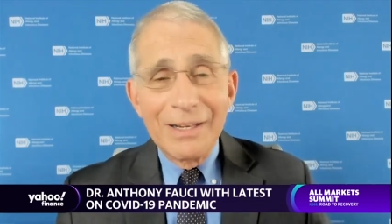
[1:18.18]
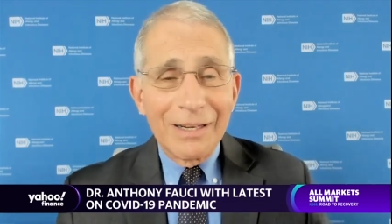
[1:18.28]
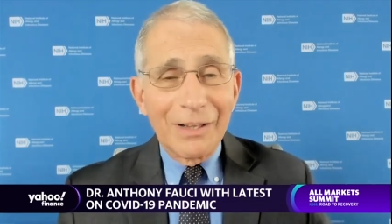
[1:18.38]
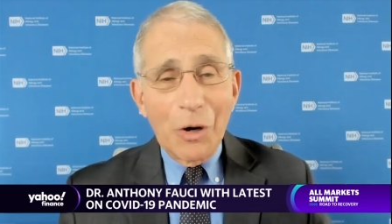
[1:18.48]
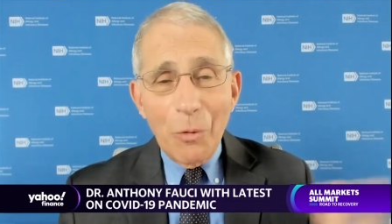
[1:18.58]

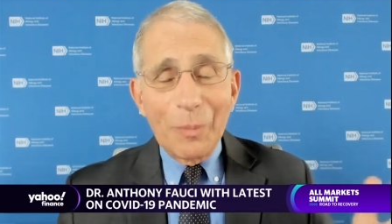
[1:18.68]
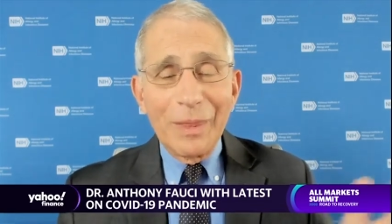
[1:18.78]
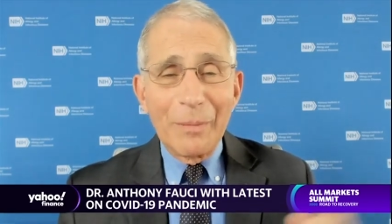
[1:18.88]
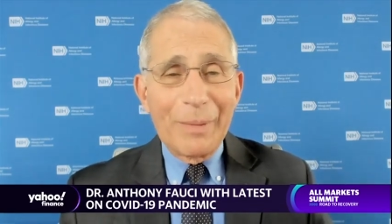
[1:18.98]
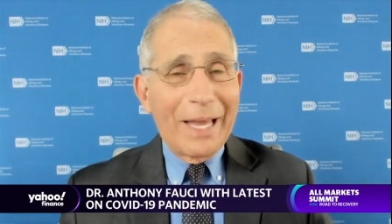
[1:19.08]
I'll open
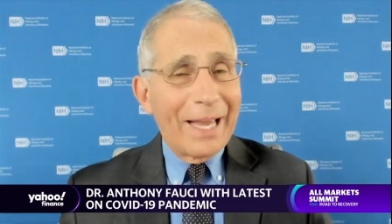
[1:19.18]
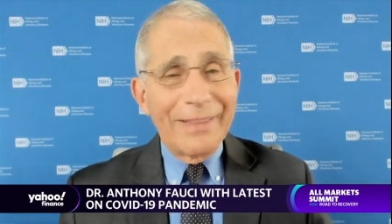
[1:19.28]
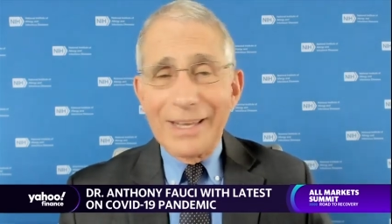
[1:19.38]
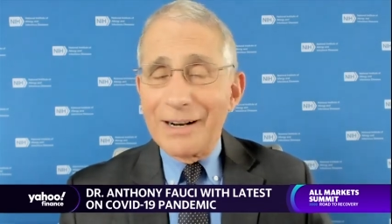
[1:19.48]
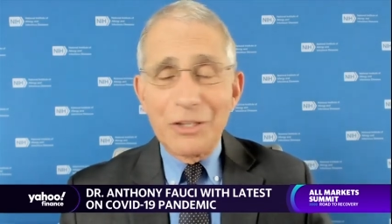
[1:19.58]
the bag
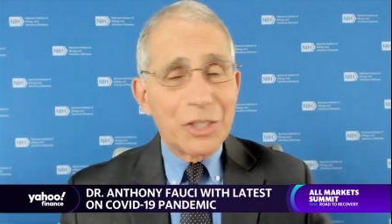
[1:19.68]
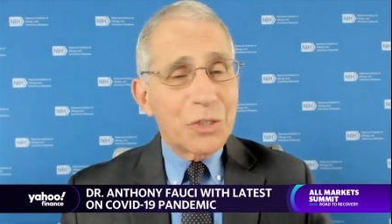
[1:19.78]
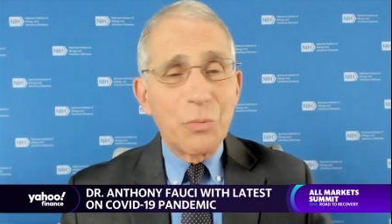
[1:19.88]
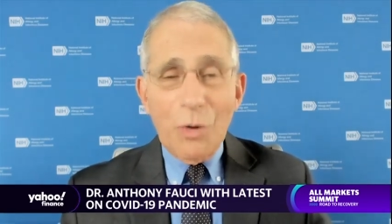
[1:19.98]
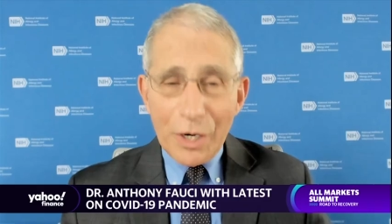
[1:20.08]
and then I'll
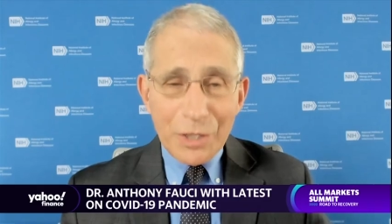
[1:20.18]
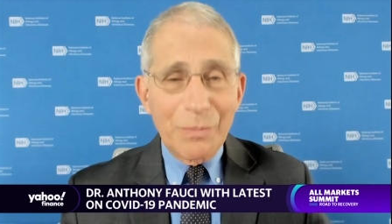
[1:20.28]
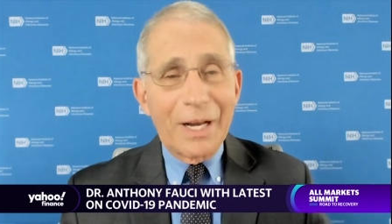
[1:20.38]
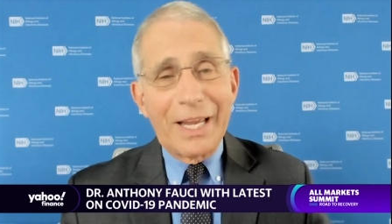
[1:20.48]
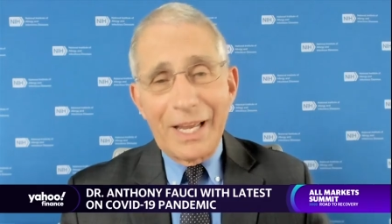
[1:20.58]
just wash
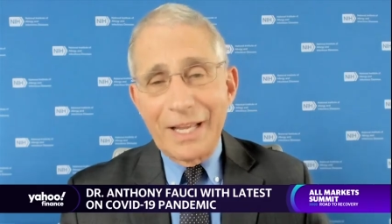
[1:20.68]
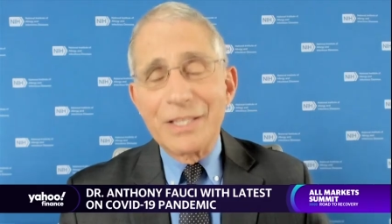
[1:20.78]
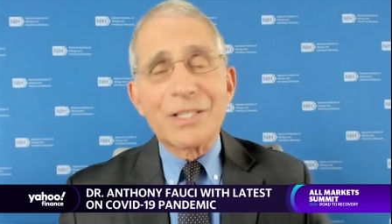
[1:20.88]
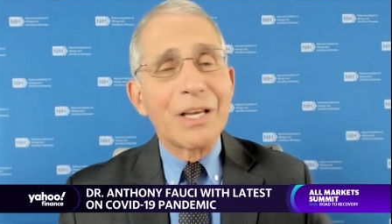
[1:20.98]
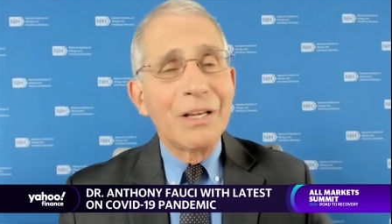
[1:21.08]
my
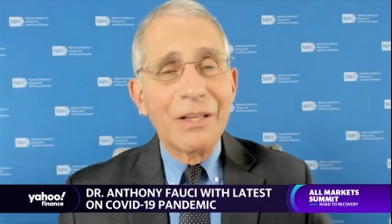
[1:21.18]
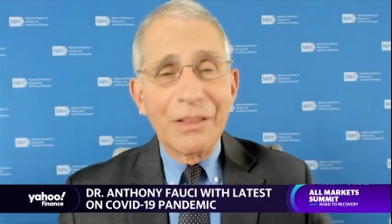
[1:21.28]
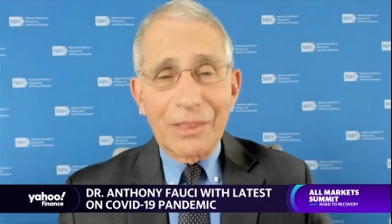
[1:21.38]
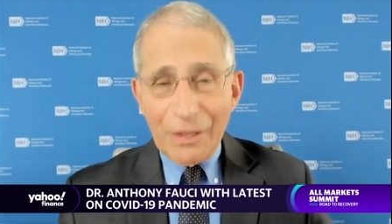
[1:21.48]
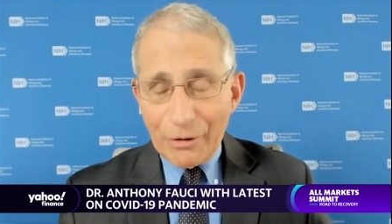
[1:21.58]
hands
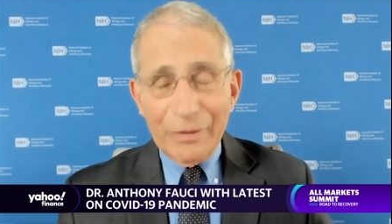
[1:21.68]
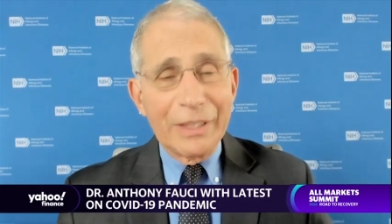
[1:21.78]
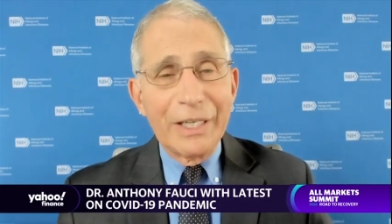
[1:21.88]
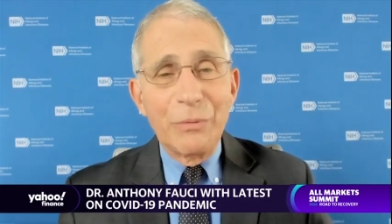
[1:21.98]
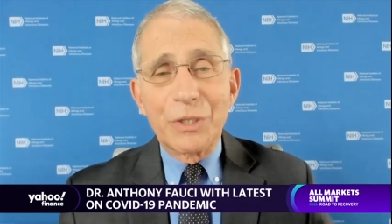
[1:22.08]

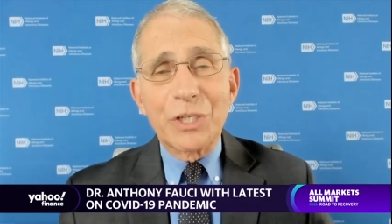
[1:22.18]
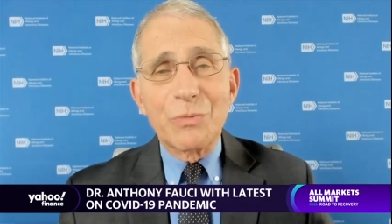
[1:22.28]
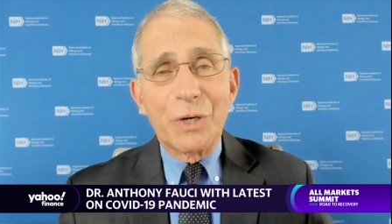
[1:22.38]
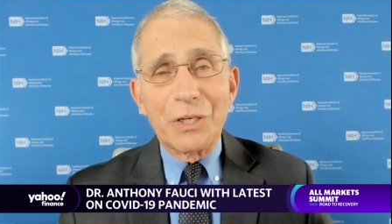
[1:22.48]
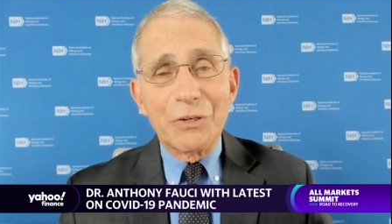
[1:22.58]
thoroughly, which
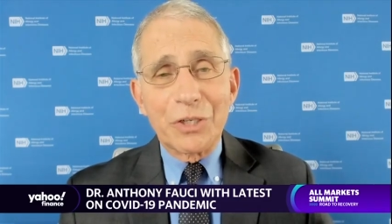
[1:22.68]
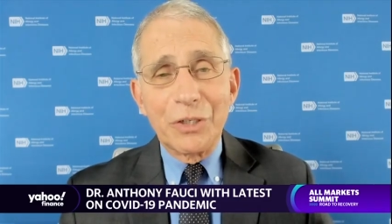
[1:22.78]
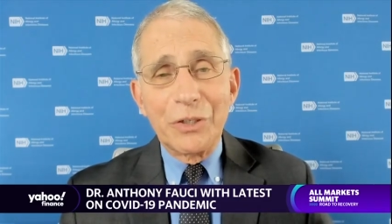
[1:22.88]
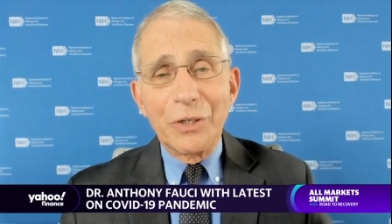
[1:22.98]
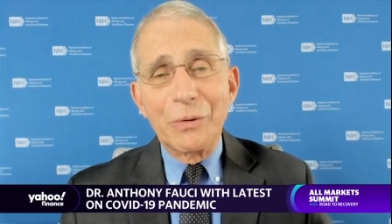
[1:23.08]
is what you
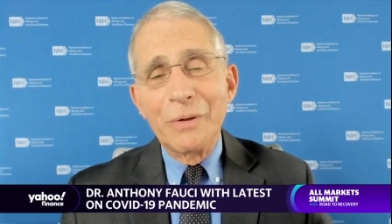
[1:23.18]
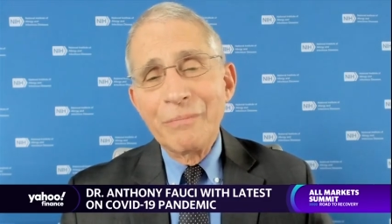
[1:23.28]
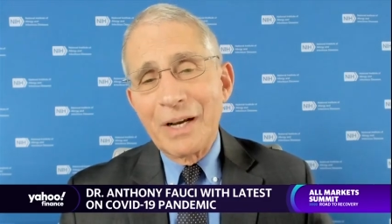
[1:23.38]
should do.